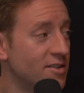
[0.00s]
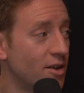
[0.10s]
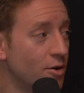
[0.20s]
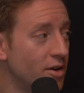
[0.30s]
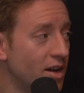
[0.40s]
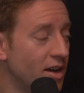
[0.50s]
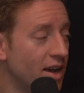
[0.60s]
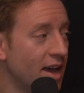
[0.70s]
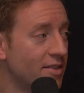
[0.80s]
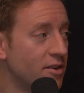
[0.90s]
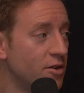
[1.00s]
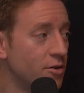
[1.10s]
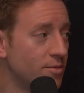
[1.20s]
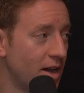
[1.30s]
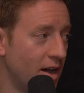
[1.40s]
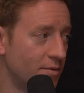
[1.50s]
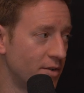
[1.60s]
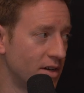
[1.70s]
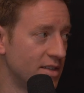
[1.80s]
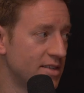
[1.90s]
Arizona at the Noom
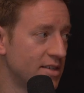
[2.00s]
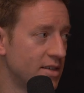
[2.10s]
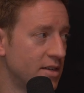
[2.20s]
conference.